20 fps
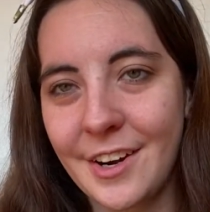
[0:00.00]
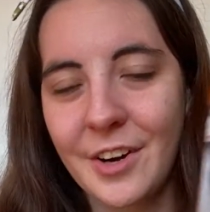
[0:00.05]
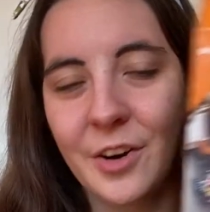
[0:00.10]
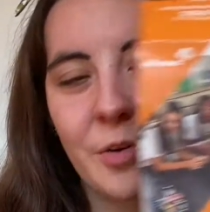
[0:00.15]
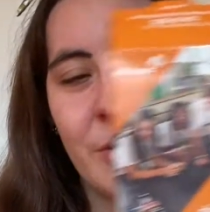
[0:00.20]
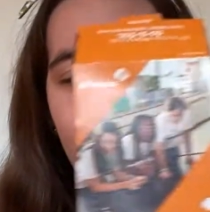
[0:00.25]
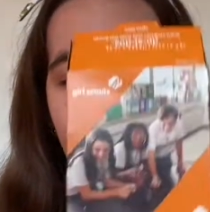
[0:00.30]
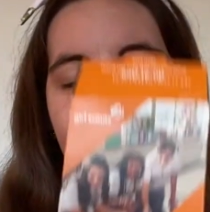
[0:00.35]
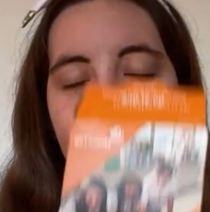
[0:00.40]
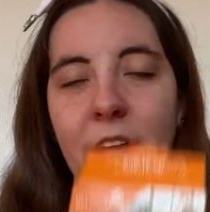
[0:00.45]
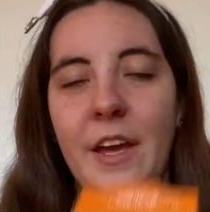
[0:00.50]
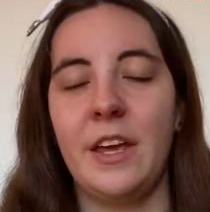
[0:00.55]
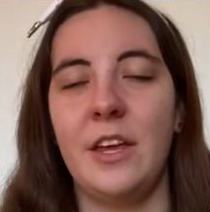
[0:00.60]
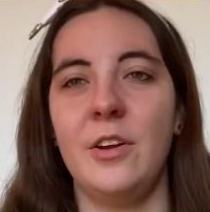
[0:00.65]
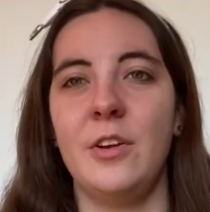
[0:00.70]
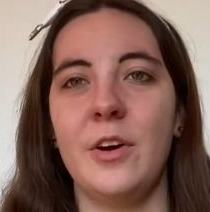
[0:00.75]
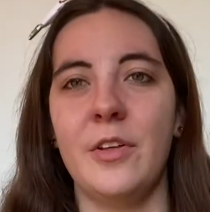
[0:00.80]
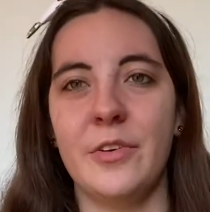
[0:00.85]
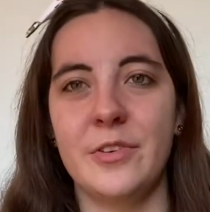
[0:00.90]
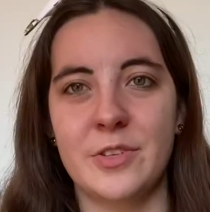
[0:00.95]
Or like, you
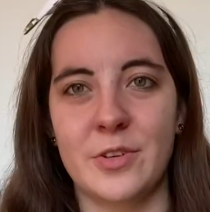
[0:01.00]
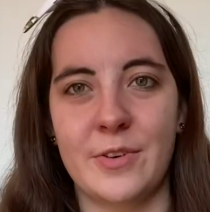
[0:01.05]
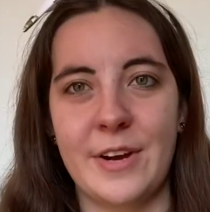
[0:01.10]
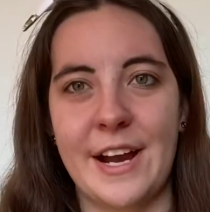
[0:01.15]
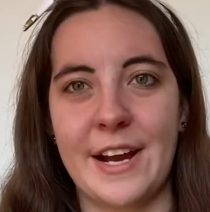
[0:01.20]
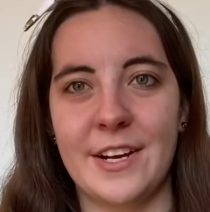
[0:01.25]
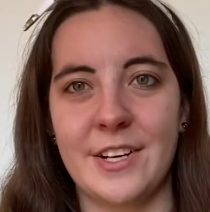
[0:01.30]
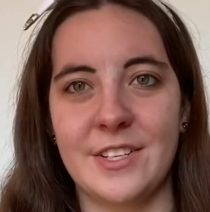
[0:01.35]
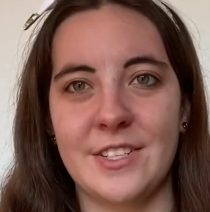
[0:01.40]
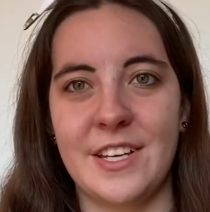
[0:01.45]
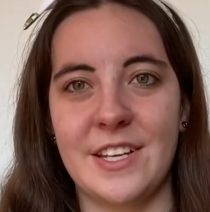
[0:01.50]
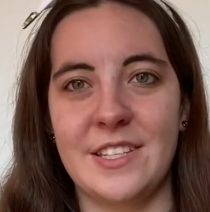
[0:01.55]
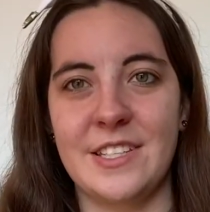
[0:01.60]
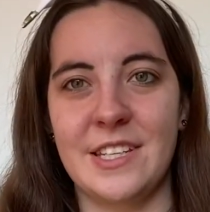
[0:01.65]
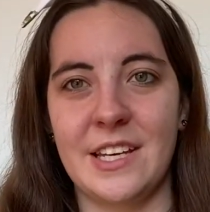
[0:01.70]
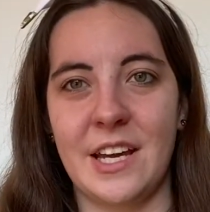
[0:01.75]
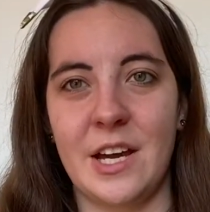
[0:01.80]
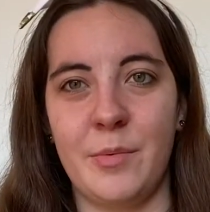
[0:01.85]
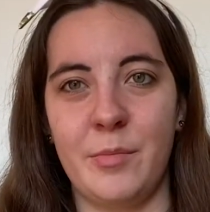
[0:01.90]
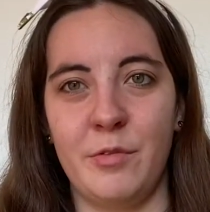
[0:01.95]
know those cracker sets
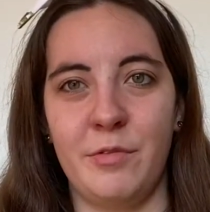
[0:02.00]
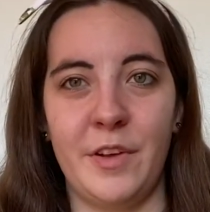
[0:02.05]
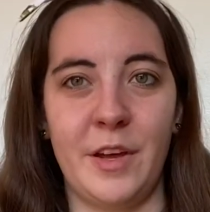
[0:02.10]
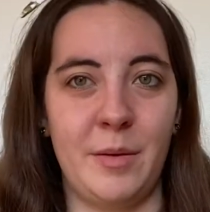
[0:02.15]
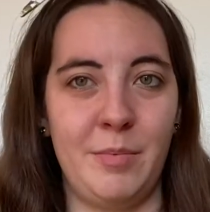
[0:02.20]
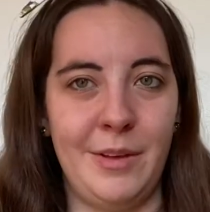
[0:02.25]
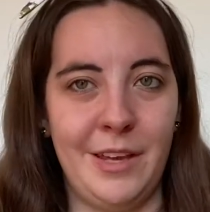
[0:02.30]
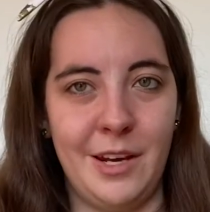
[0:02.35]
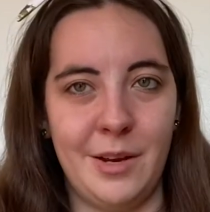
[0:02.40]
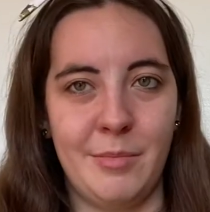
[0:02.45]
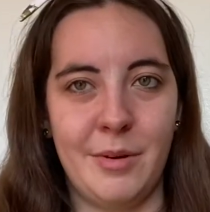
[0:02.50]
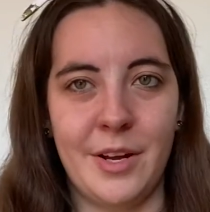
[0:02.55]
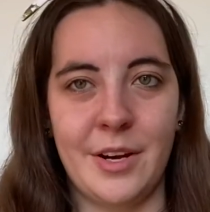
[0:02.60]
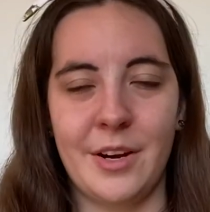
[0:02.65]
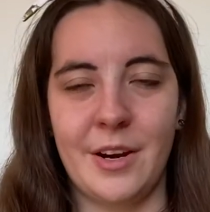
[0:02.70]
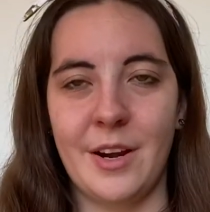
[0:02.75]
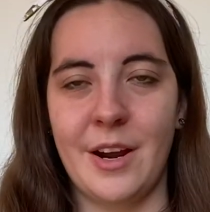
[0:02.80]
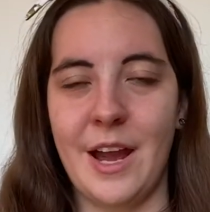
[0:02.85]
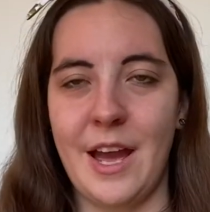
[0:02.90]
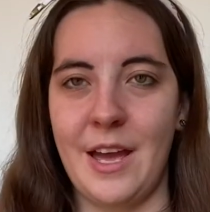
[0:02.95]
that come with like peanut
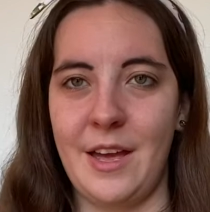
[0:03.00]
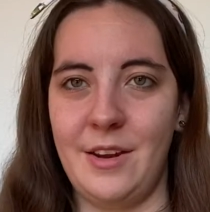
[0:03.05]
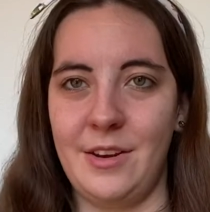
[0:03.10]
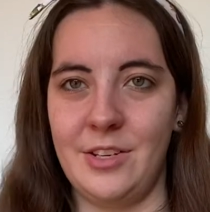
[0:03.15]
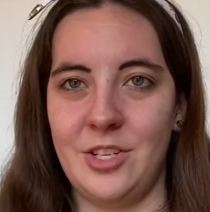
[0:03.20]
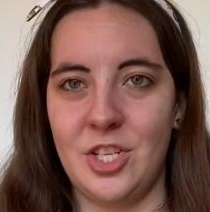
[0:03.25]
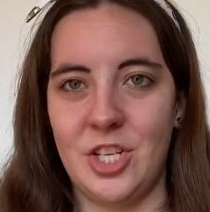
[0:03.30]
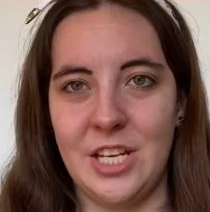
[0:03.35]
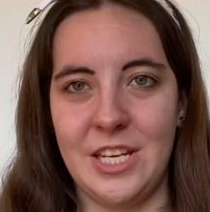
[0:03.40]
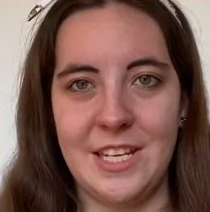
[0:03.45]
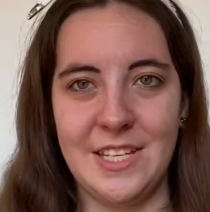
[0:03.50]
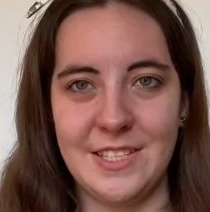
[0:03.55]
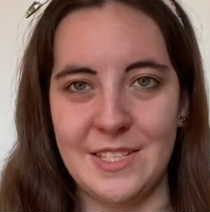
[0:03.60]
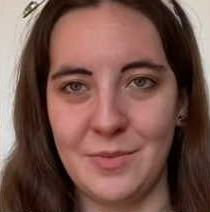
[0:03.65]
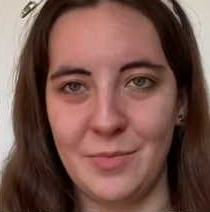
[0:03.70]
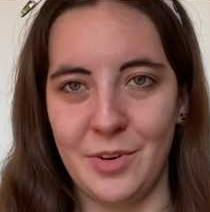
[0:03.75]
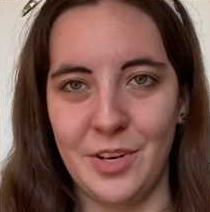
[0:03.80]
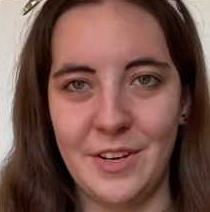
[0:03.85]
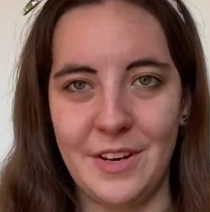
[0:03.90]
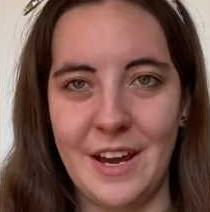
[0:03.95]
butter and cheese and
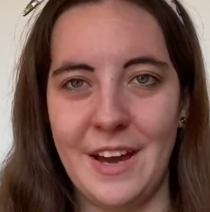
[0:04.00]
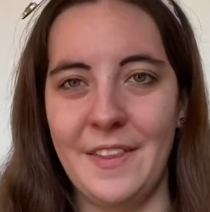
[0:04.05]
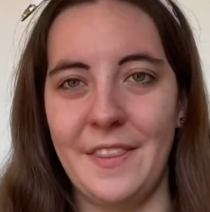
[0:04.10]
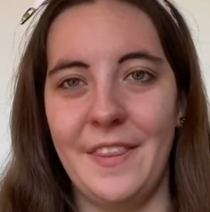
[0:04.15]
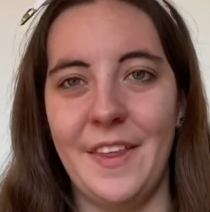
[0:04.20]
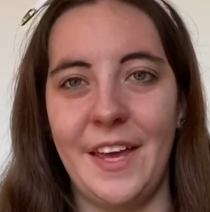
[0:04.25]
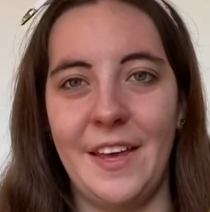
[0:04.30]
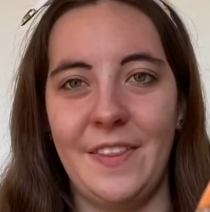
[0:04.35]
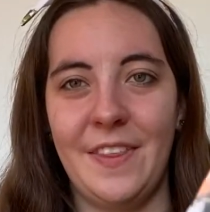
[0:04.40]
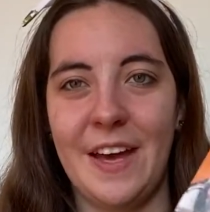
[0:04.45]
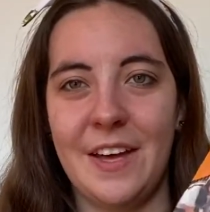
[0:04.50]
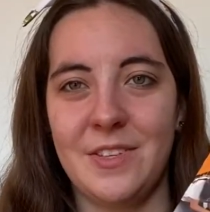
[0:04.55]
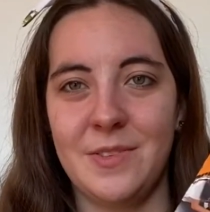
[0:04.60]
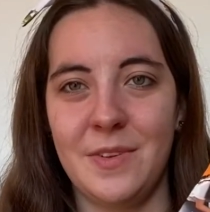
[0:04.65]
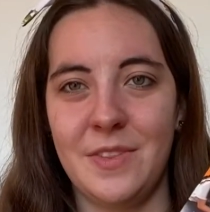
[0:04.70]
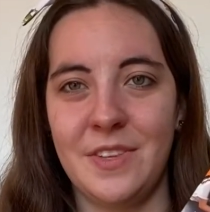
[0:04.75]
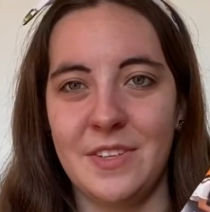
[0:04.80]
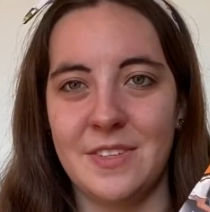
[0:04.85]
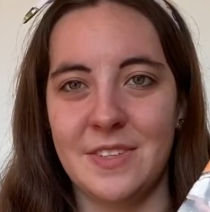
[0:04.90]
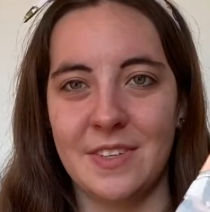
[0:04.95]
whatnot? Like, that's
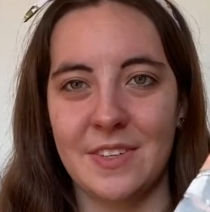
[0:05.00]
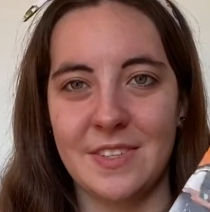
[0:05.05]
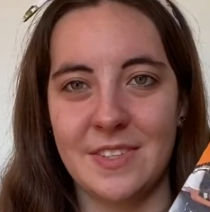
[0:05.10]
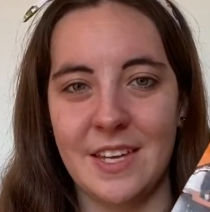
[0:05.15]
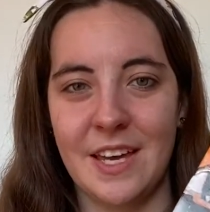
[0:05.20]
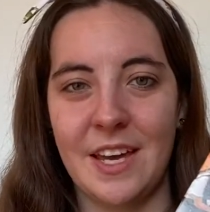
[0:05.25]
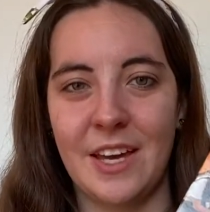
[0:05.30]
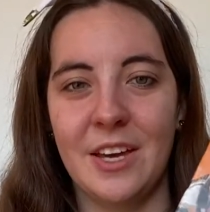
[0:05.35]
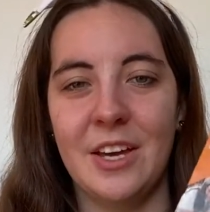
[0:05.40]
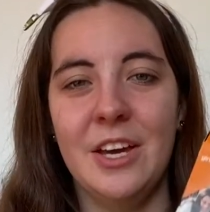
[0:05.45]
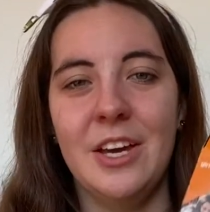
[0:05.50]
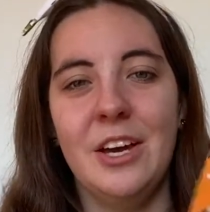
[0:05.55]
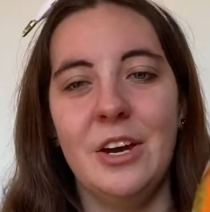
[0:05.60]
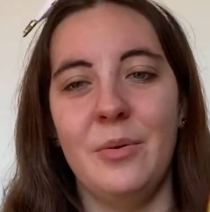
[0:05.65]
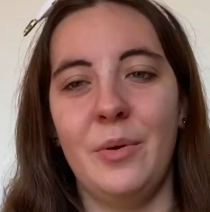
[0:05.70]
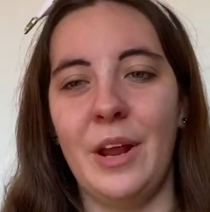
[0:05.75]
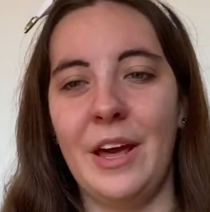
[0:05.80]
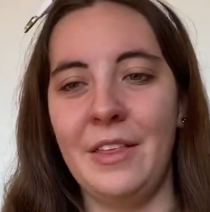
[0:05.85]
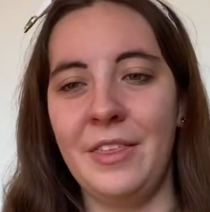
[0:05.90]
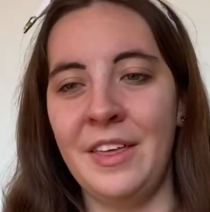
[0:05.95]
what this looks like.
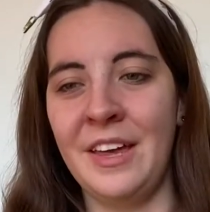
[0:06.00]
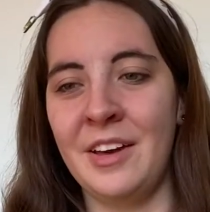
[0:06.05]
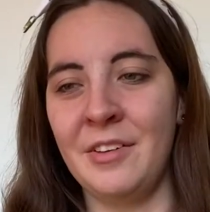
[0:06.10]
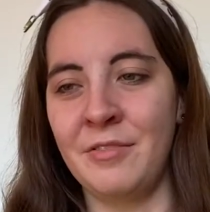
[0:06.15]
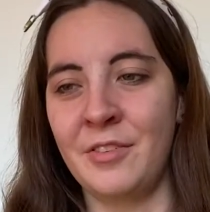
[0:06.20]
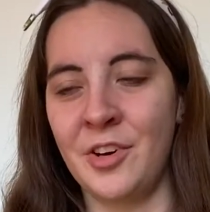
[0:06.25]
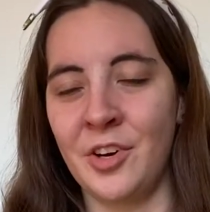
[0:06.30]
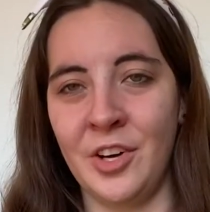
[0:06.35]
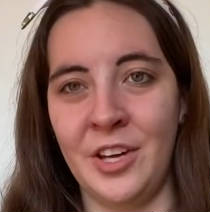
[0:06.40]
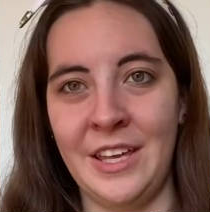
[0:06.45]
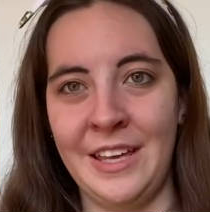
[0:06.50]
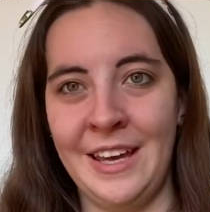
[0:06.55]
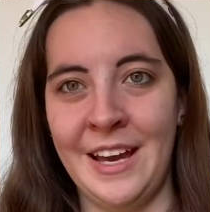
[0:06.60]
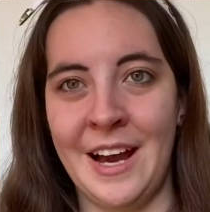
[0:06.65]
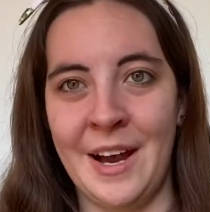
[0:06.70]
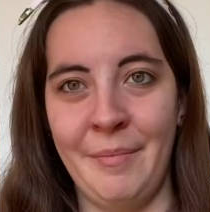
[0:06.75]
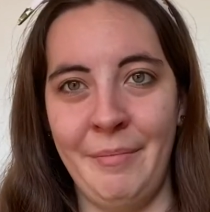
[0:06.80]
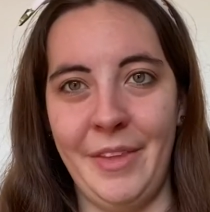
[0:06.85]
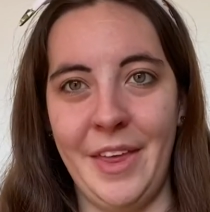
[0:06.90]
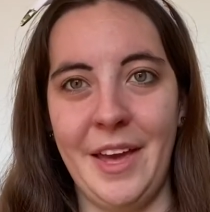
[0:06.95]
When I think of cookie,
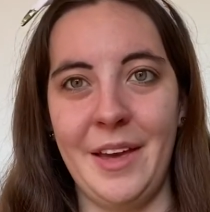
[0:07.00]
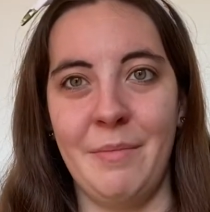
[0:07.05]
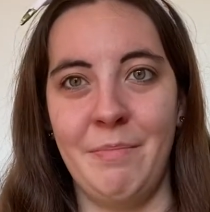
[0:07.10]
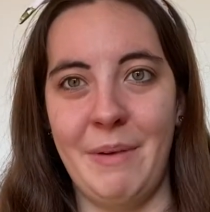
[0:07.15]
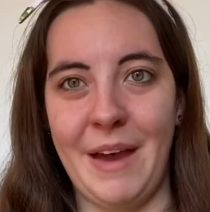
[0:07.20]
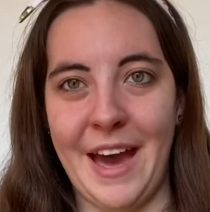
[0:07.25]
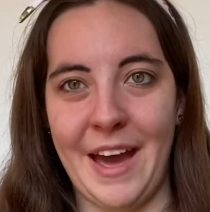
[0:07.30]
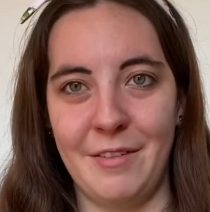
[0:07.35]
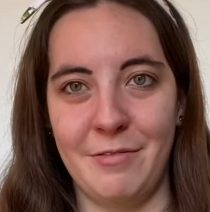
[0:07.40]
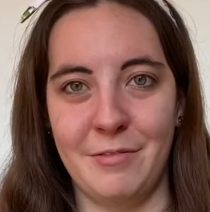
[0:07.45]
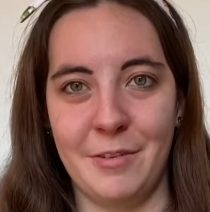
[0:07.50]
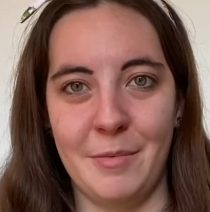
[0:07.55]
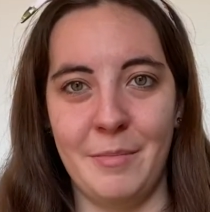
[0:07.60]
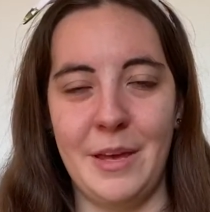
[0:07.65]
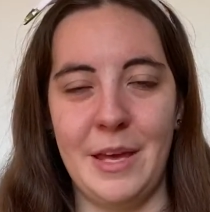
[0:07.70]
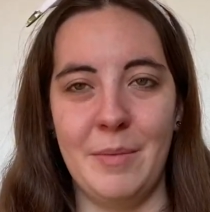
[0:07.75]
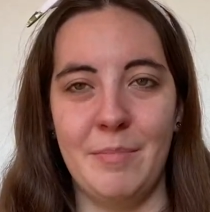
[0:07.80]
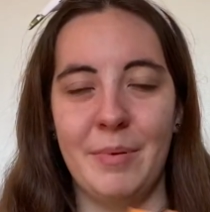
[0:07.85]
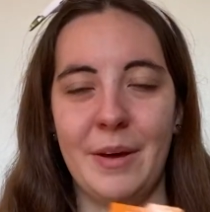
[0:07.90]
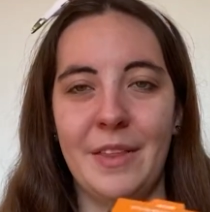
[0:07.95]
I'm like, bad for
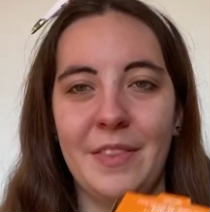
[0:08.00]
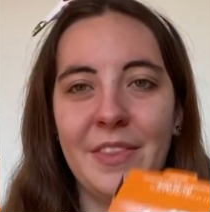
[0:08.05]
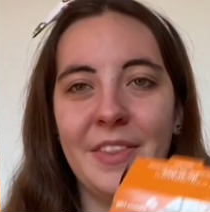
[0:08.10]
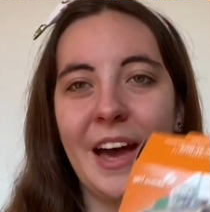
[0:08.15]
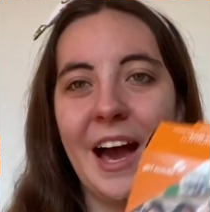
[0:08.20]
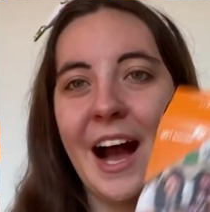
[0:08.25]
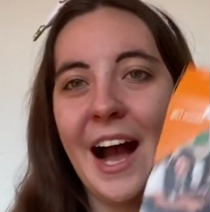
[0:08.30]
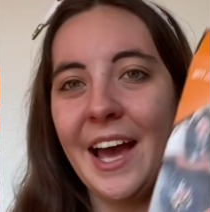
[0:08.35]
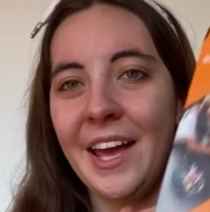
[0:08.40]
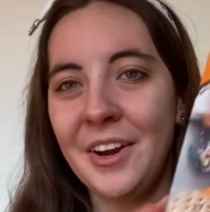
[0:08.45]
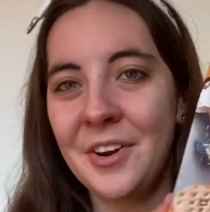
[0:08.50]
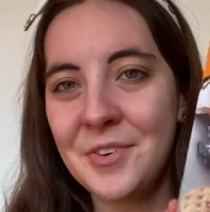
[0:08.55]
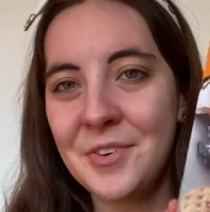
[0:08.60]
me, but I don't